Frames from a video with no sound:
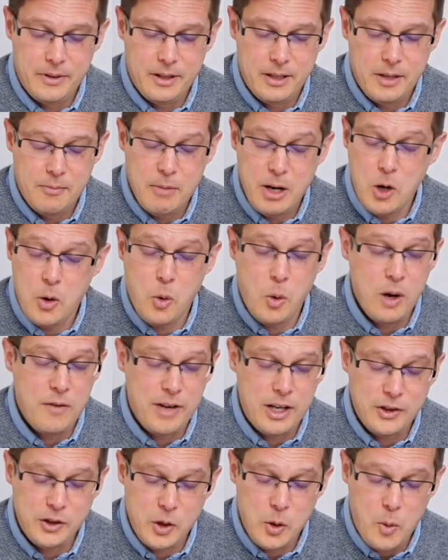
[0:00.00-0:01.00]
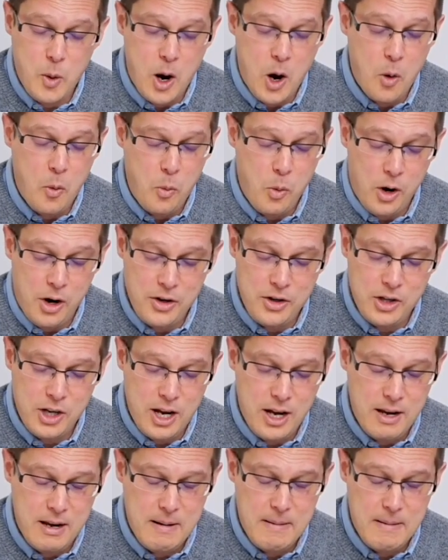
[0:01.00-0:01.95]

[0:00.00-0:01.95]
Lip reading: May all of us who are watching,